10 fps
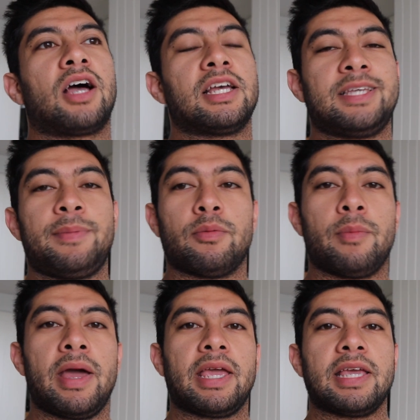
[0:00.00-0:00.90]
I see people
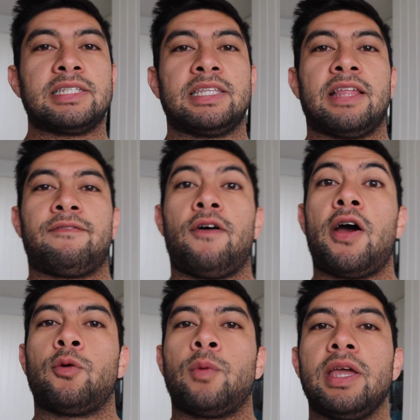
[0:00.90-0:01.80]
make is in that
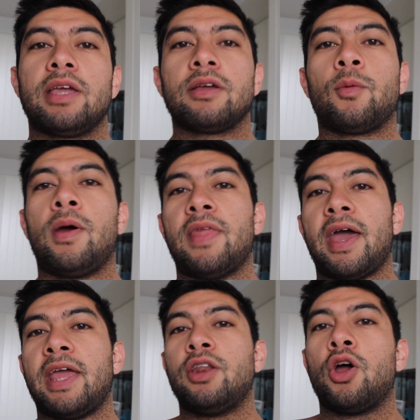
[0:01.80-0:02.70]
final week when
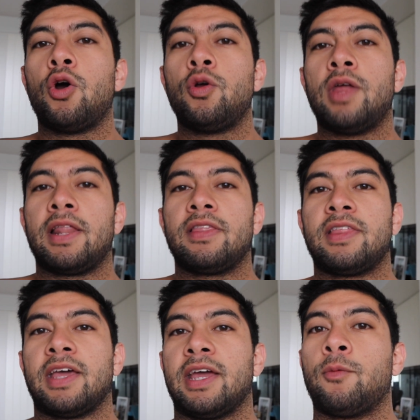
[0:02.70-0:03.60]
they know that
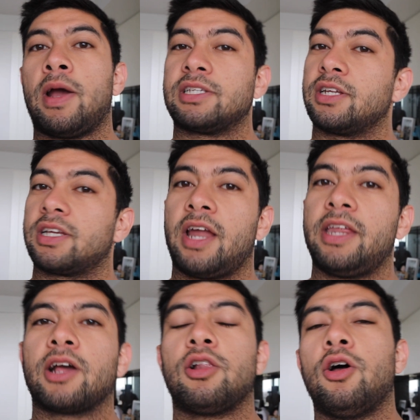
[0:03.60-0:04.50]
their weight's
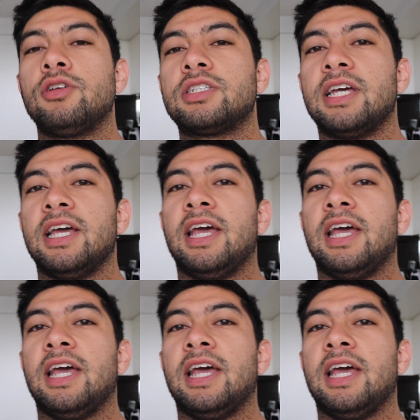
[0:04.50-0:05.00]
cutting it close,